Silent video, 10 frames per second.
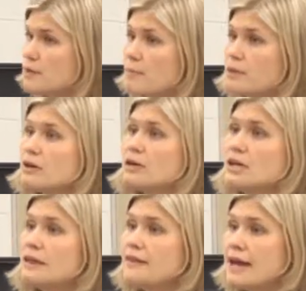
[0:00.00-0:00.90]
Pepper,
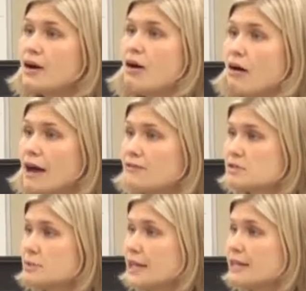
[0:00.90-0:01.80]
they all have
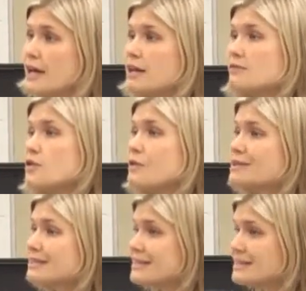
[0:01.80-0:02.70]
Splenda. And if you go
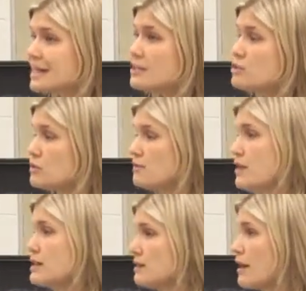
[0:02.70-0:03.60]
into the States, you can
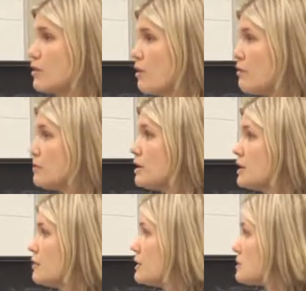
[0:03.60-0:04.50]
find Diet Coke
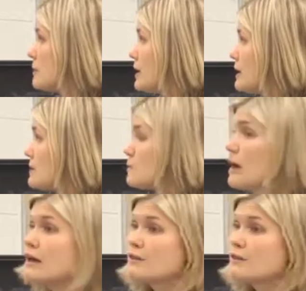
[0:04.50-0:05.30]
with Splenda as well.